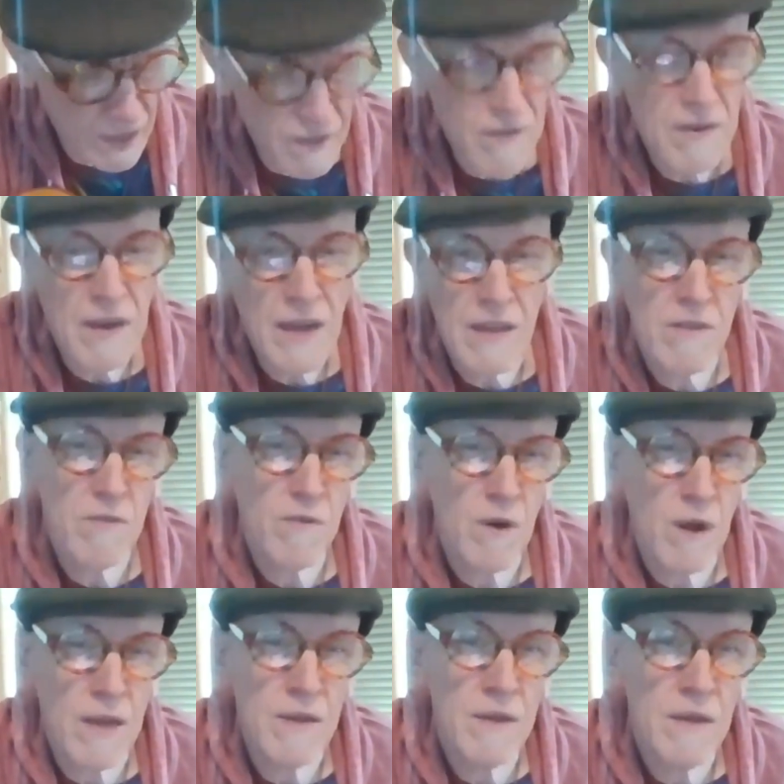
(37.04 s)
and the 9th
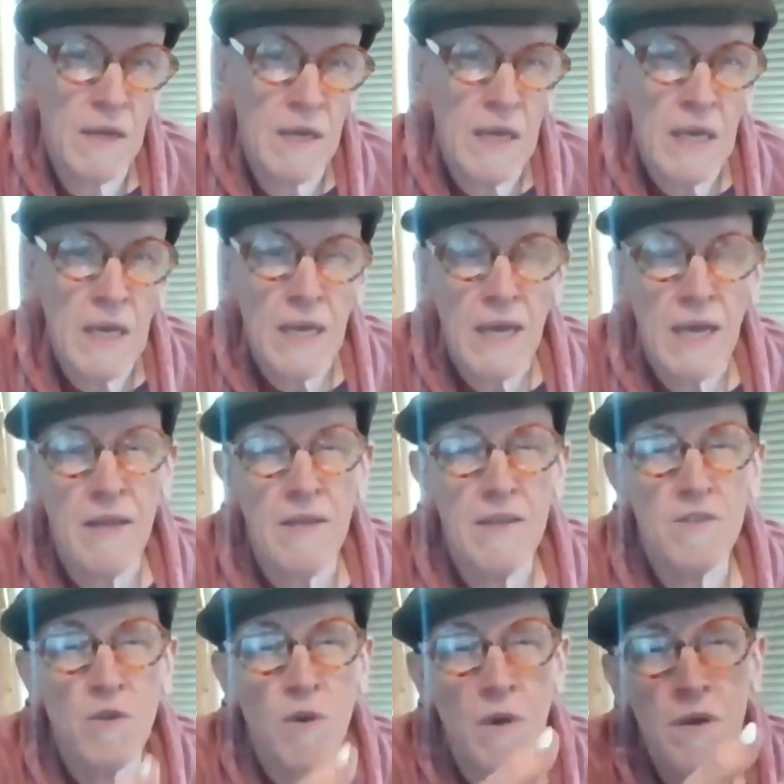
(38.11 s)
fret. And
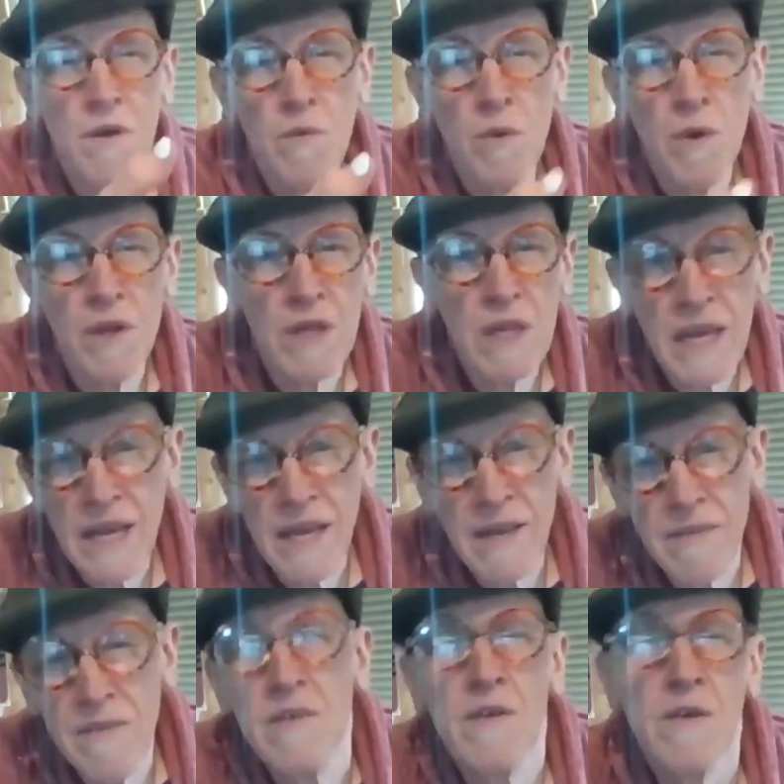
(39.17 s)
it's going to
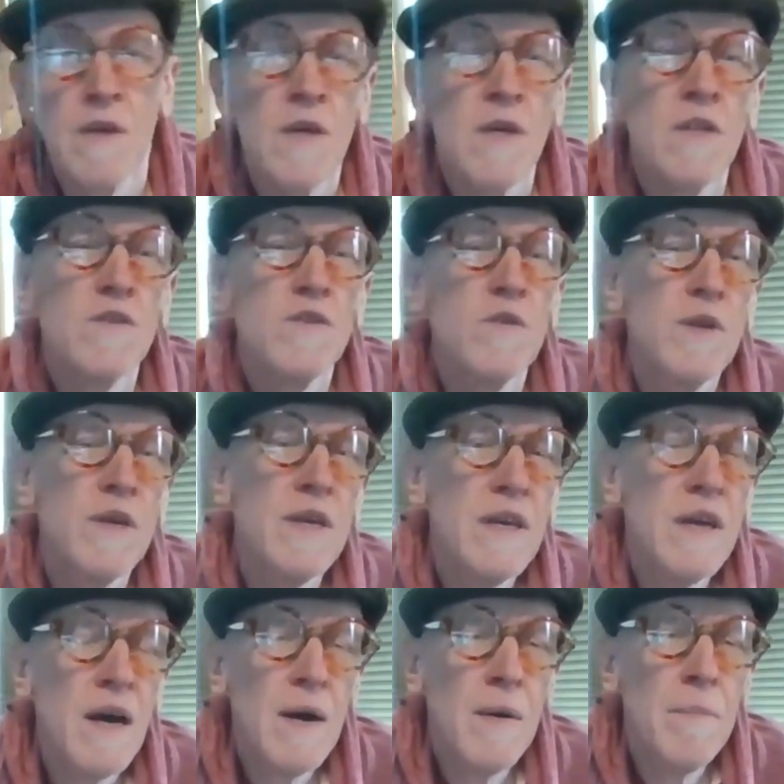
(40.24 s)
relate to
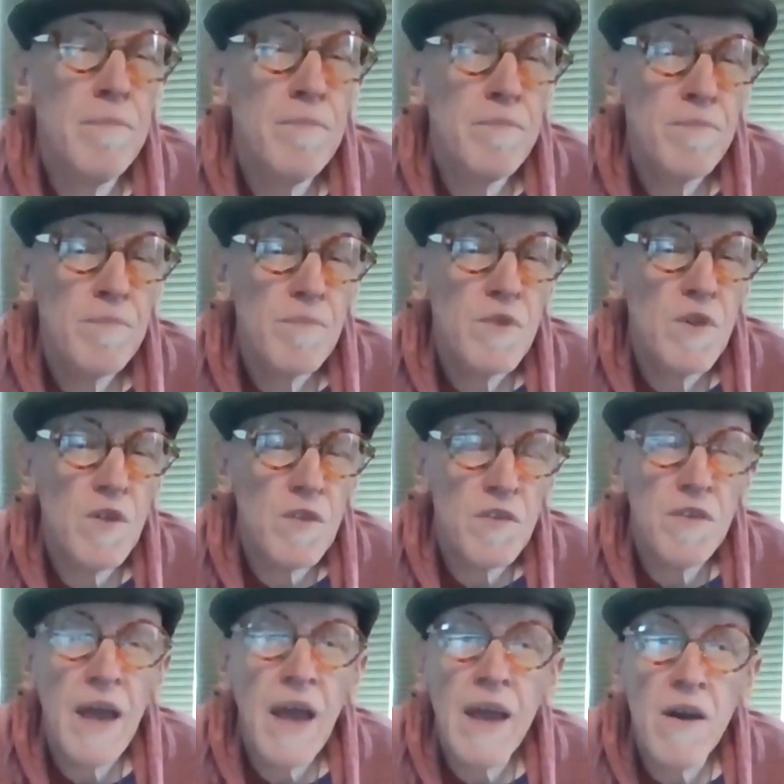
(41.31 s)
the
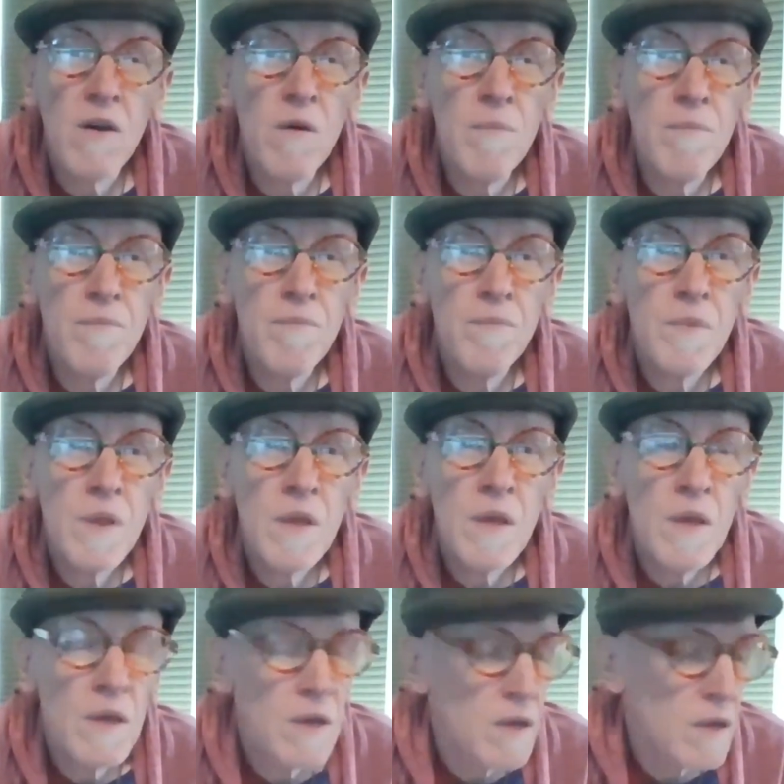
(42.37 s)
scale.
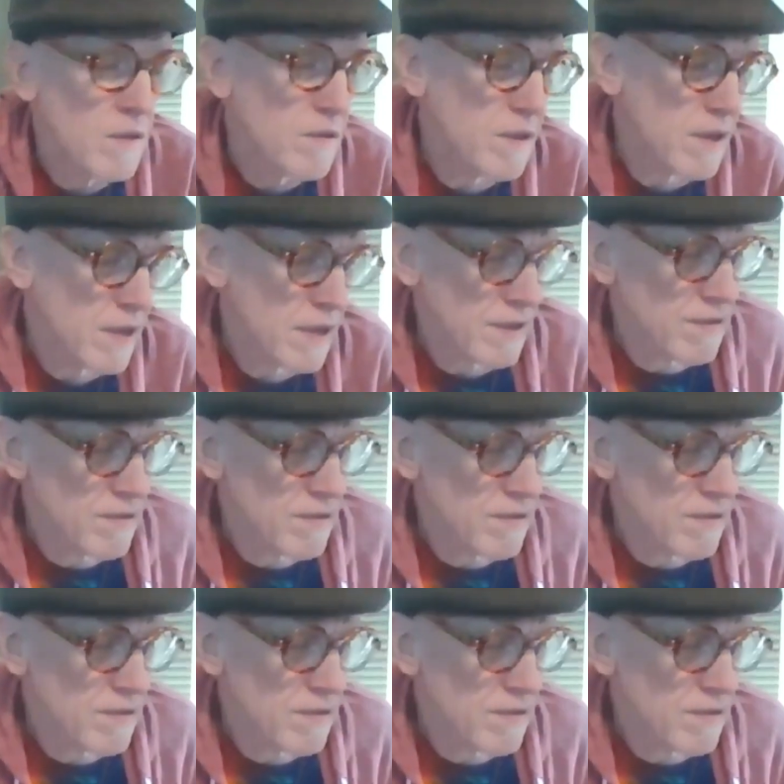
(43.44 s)
The